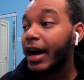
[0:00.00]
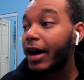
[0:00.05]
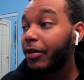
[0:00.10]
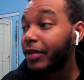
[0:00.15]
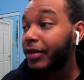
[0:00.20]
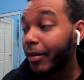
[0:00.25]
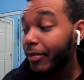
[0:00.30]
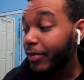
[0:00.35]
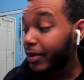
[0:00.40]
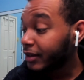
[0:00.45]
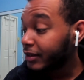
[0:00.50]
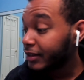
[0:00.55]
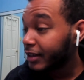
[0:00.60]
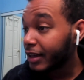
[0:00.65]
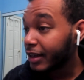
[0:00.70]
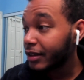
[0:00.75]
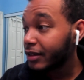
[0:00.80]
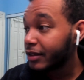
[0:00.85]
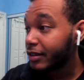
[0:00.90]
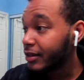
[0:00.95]
With that being
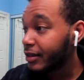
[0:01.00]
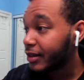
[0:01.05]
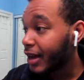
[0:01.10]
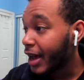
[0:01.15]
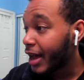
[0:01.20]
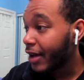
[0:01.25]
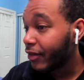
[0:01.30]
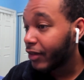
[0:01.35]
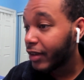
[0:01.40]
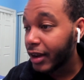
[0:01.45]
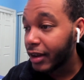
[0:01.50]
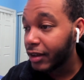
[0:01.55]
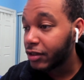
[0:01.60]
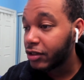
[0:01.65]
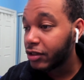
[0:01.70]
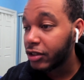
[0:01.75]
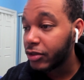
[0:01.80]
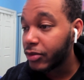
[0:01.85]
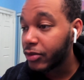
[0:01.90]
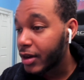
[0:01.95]
said, let's just dive into
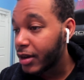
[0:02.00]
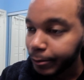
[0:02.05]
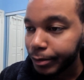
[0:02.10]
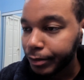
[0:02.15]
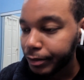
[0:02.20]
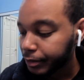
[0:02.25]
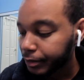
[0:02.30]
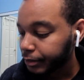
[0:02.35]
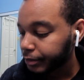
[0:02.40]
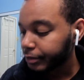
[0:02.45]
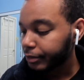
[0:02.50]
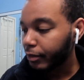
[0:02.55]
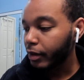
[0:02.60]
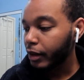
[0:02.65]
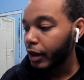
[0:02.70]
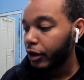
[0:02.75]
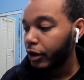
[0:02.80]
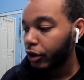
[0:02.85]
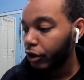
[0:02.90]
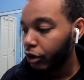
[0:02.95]
SG-1.
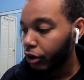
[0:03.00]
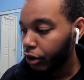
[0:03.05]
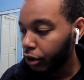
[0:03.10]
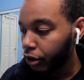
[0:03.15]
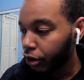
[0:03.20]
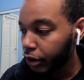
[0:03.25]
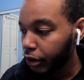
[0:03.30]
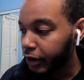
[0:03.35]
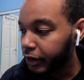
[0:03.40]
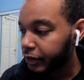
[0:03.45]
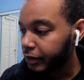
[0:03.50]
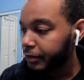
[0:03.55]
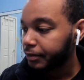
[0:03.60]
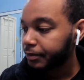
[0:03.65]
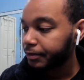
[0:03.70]
Yeet.